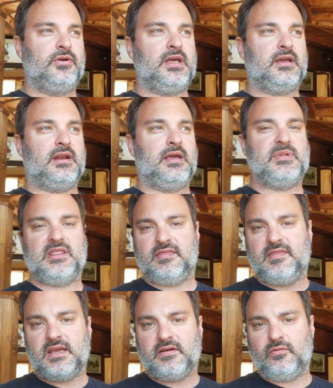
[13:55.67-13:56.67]
You're not going to,
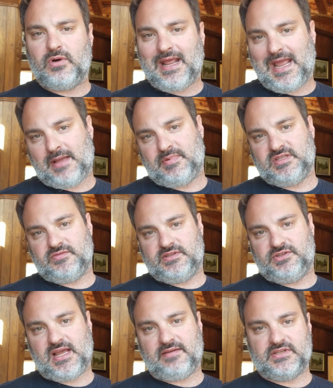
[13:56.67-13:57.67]
think of what happens
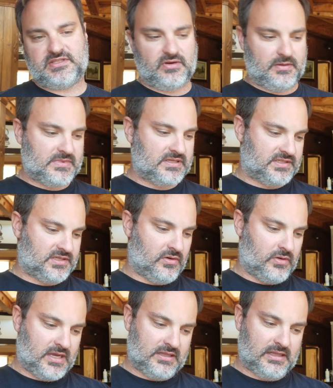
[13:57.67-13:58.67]
with JavaScript.
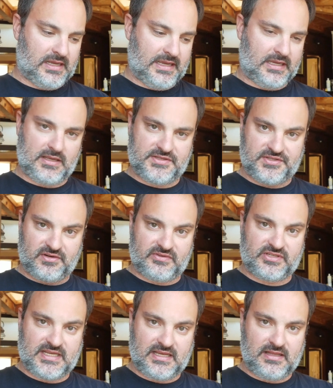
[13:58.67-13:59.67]
So unlike a
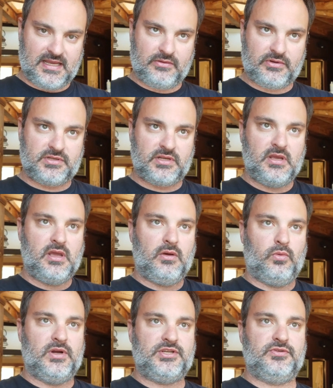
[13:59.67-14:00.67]
server-side language,
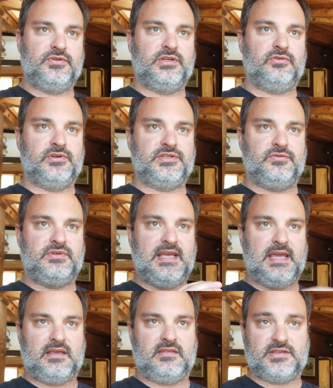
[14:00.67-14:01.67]
what you do is you
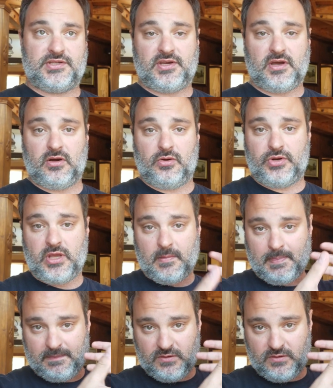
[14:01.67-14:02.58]
take this code,